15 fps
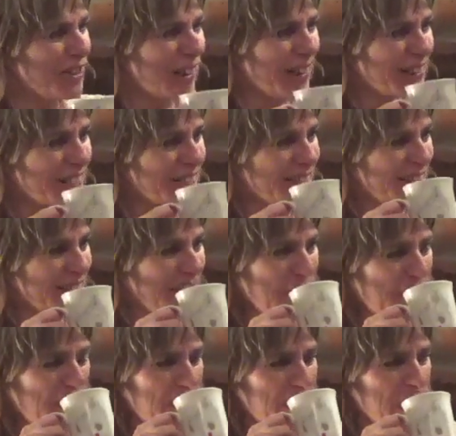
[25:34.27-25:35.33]
that. Yeah,
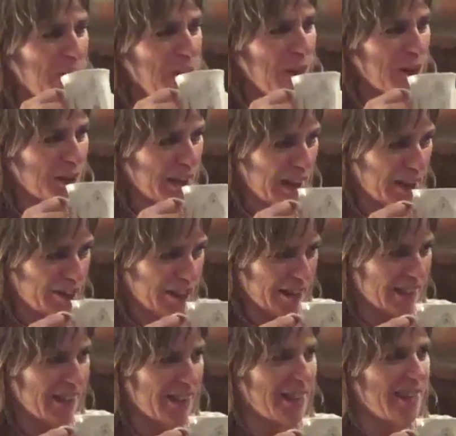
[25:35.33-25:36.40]
Carrie,
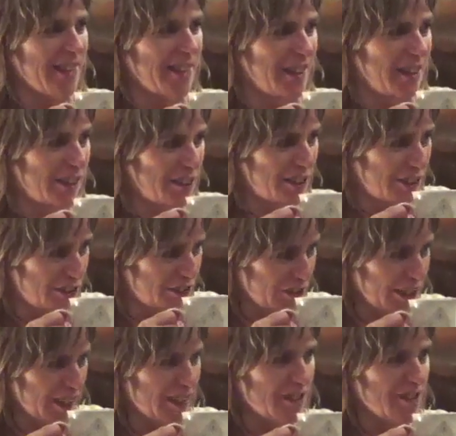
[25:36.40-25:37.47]

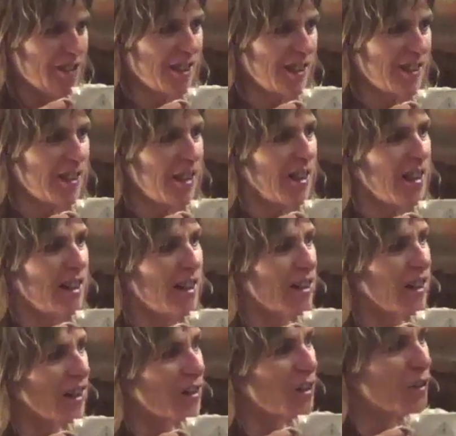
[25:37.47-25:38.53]
look into that. Can